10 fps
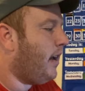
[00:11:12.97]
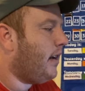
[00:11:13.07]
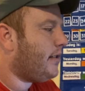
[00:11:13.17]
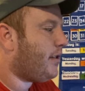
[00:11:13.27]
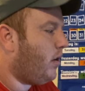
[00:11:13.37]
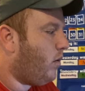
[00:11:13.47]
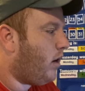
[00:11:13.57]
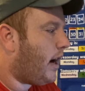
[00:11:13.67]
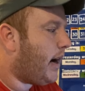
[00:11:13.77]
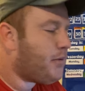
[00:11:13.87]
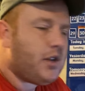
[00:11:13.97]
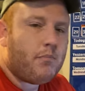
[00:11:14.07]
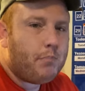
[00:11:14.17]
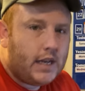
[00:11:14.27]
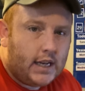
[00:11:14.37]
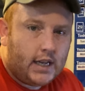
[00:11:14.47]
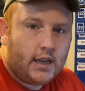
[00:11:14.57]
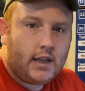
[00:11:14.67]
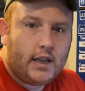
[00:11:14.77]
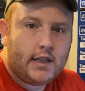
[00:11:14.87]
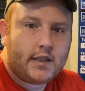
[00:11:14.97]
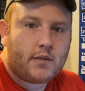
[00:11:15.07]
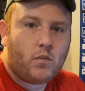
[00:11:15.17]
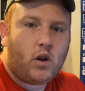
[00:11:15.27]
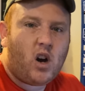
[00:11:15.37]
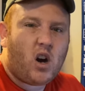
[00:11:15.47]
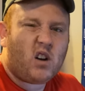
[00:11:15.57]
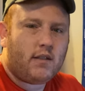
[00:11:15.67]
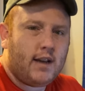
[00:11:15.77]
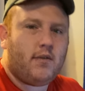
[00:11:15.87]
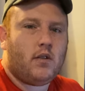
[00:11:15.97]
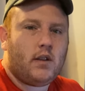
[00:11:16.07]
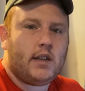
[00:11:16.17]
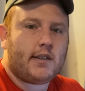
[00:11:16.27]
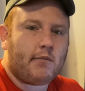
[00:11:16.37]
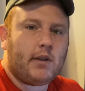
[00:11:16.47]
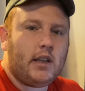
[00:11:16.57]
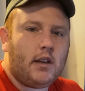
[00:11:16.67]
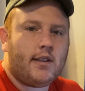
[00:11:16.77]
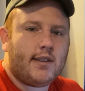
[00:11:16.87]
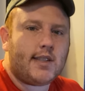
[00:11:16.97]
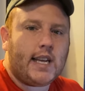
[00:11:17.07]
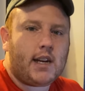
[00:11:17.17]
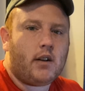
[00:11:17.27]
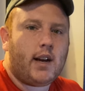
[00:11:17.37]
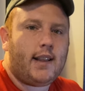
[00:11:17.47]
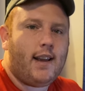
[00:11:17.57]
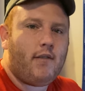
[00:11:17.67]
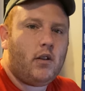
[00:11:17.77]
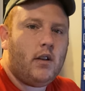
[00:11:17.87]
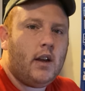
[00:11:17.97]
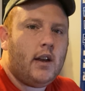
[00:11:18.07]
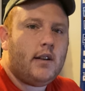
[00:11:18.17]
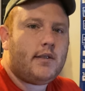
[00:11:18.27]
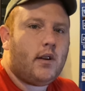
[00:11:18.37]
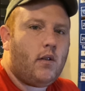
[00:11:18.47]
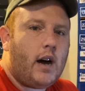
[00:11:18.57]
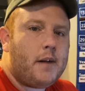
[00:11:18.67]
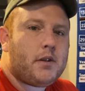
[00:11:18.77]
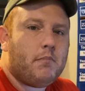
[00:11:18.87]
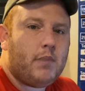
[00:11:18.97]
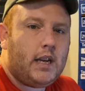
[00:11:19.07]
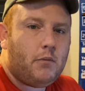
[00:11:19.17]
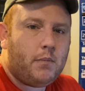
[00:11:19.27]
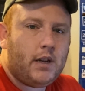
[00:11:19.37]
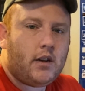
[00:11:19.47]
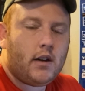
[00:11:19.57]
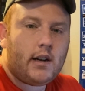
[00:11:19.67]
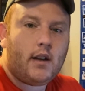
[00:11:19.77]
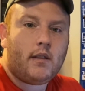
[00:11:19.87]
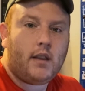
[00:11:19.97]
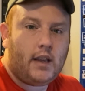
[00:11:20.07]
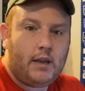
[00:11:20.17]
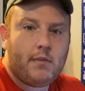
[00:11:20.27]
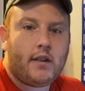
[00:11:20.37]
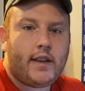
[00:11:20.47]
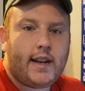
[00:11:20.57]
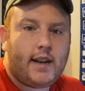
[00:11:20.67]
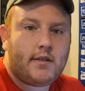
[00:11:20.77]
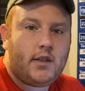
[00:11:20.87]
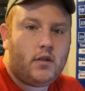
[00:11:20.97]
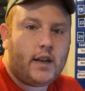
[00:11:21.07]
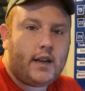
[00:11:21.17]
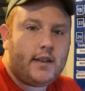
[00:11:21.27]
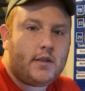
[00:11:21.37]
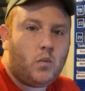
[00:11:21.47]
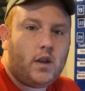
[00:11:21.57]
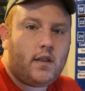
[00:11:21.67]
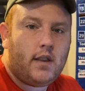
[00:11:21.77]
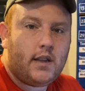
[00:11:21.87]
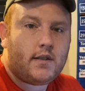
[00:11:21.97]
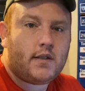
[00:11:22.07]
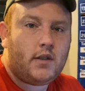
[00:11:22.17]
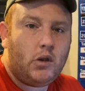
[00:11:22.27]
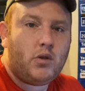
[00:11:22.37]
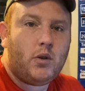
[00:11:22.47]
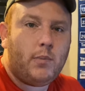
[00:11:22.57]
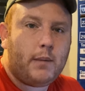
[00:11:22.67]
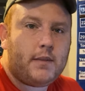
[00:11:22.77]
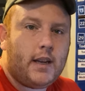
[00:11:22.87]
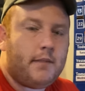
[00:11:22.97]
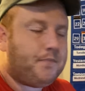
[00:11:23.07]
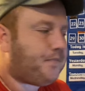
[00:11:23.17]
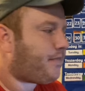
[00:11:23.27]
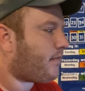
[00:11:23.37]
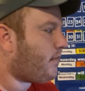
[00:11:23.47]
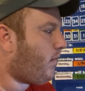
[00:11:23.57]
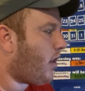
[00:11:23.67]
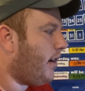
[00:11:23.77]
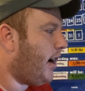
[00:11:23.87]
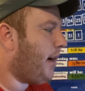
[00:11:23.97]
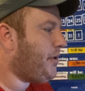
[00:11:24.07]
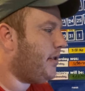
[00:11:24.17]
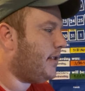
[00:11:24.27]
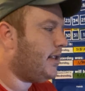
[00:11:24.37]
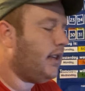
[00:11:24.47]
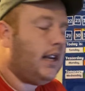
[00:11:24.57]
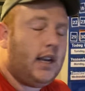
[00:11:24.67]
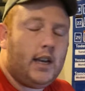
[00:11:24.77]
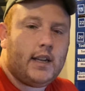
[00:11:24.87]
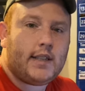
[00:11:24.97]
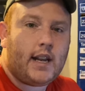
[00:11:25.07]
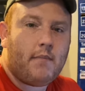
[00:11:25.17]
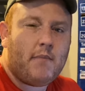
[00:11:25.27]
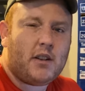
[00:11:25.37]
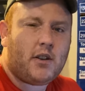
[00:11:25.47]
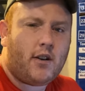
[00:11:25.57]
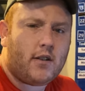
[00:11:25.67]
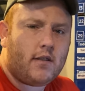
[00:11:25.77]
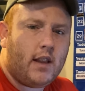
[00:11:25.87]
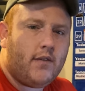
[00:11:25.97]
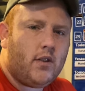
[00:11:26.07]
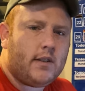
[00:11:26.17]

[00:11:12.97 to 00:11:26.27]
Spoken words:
So option B is our level. It's a really good 2nd grade level. So option B would be good. I'll email that out to you guys with this YouTube update. Option C is at a much harder level.